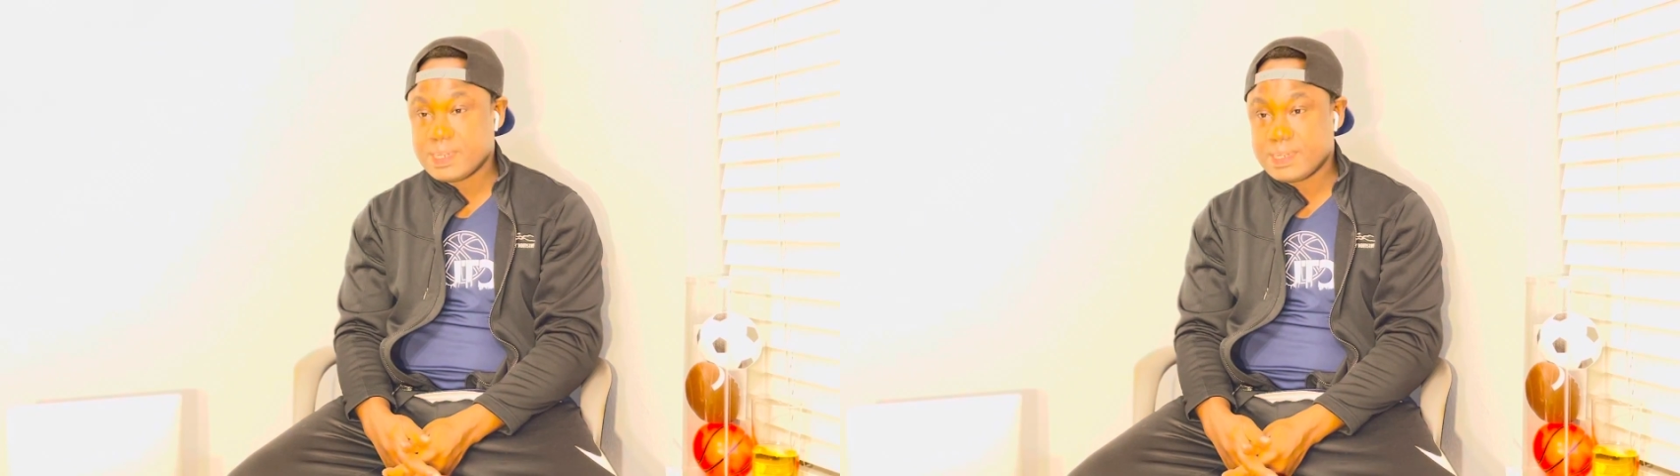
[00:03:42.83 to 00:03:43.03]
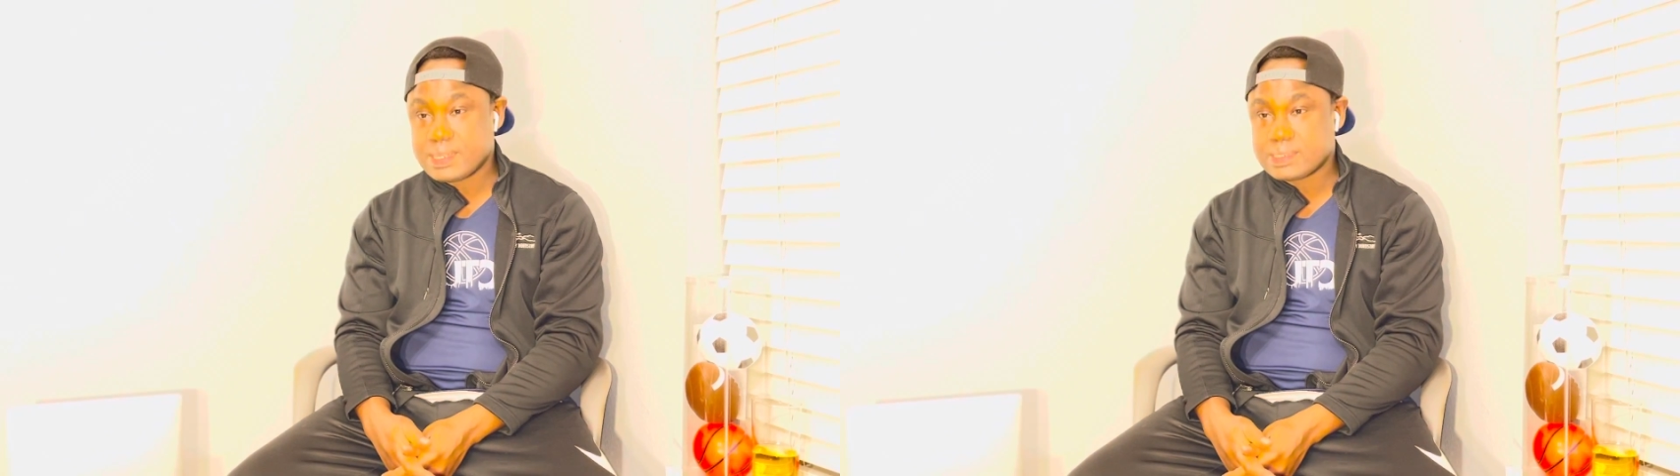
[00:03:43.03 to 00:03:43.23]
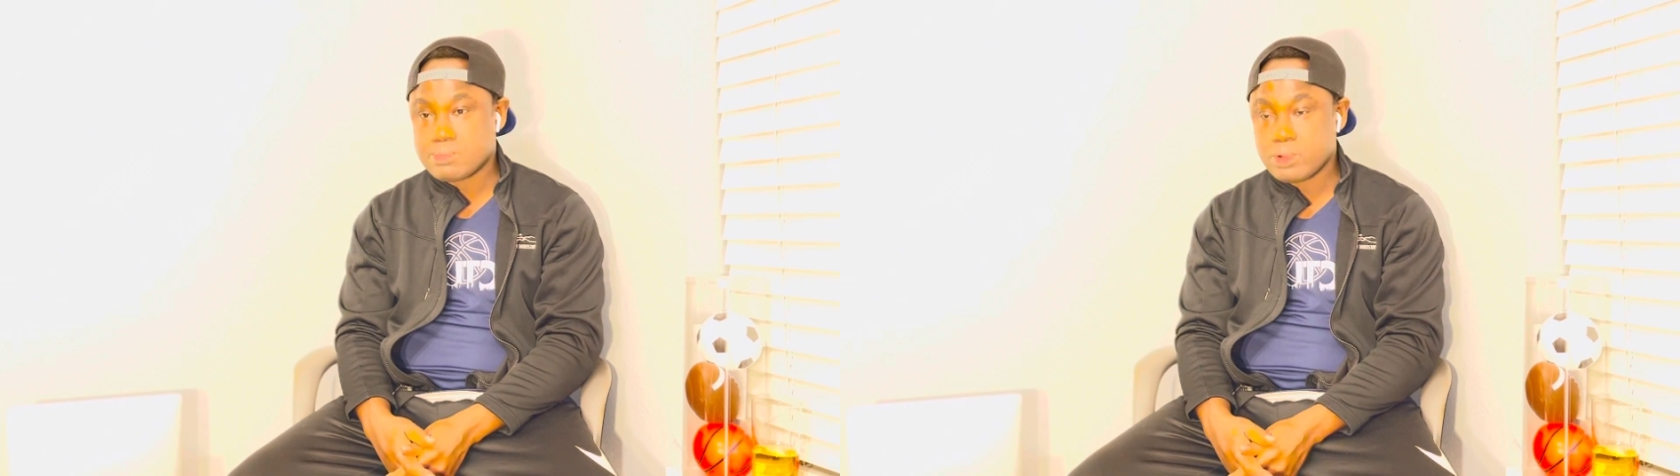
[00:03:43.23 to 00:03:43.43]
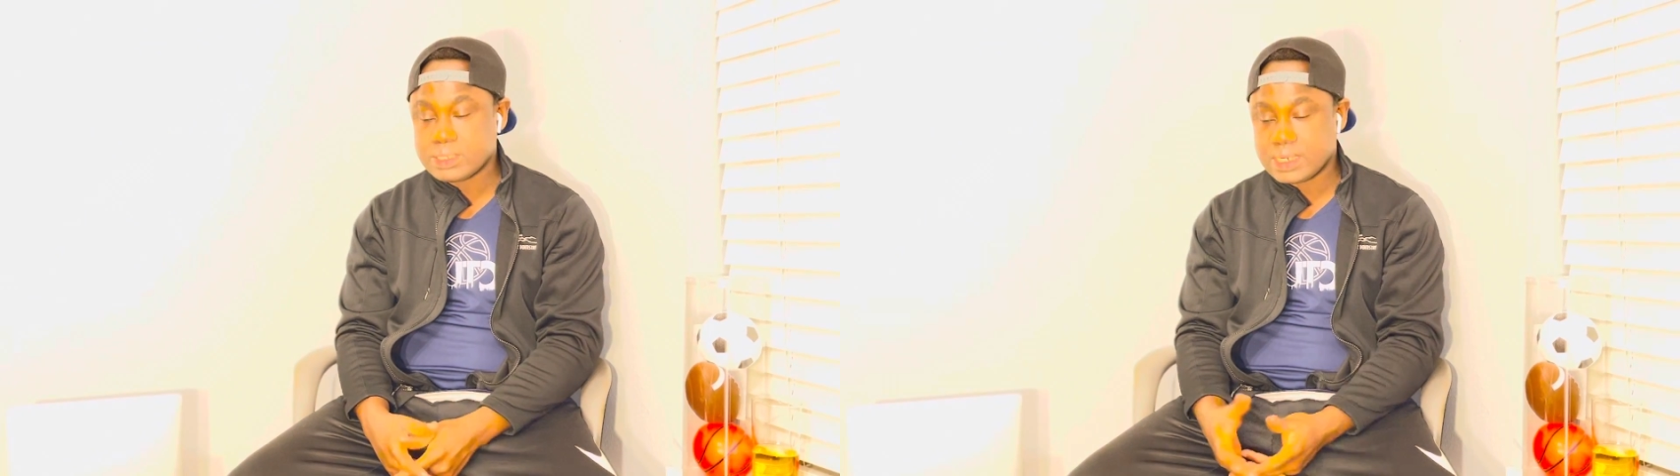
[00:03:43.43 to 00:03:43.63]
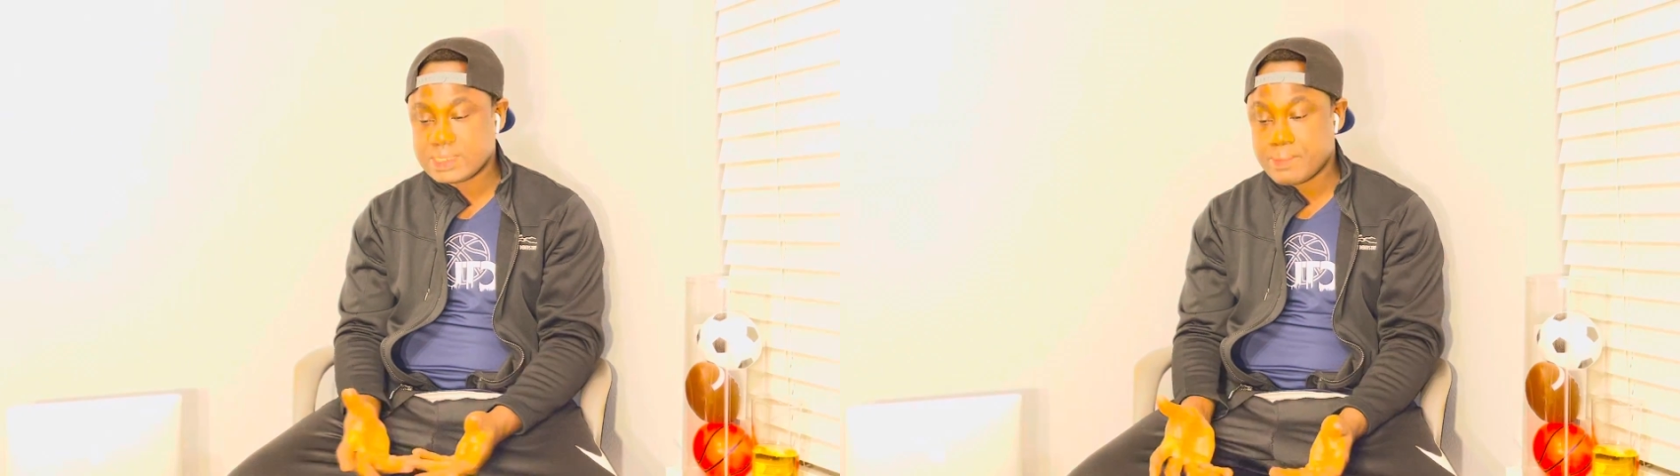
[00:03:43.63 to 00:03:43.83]
Index is
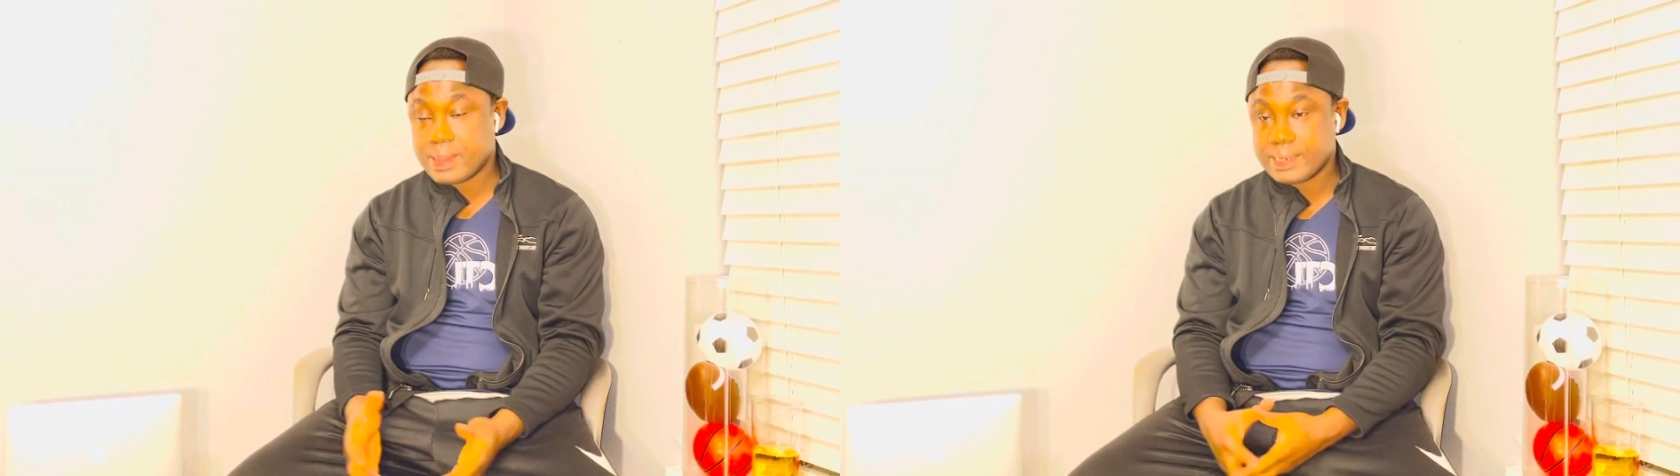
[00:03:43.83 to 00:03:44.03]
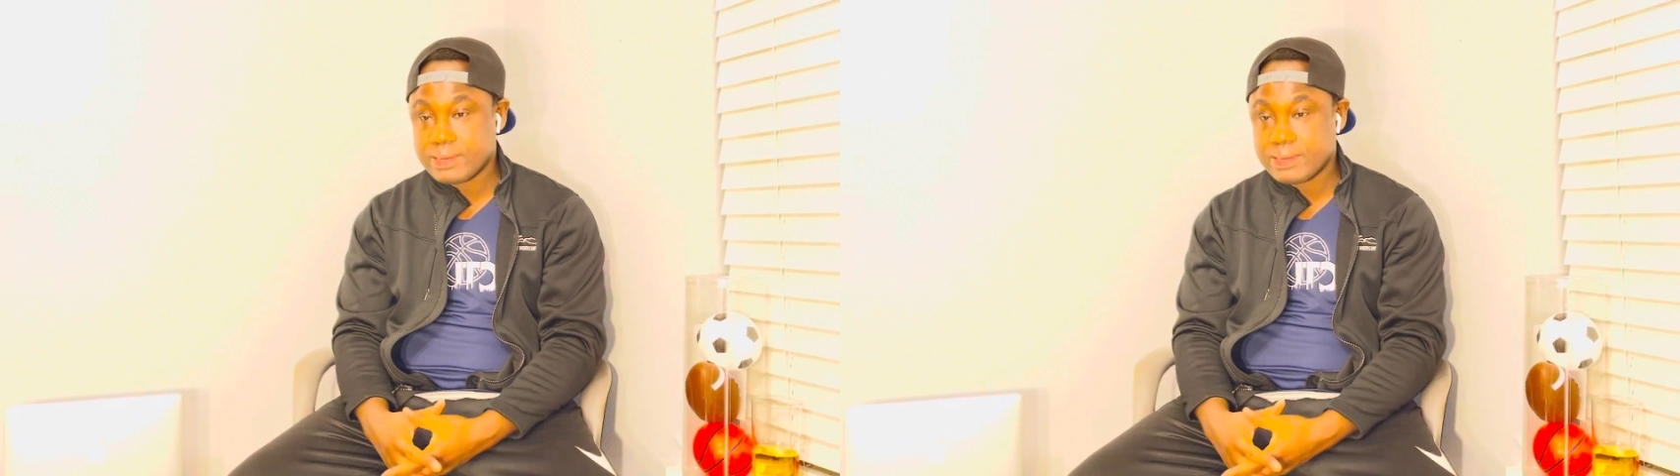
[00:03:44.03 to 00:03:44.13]
mostly done by the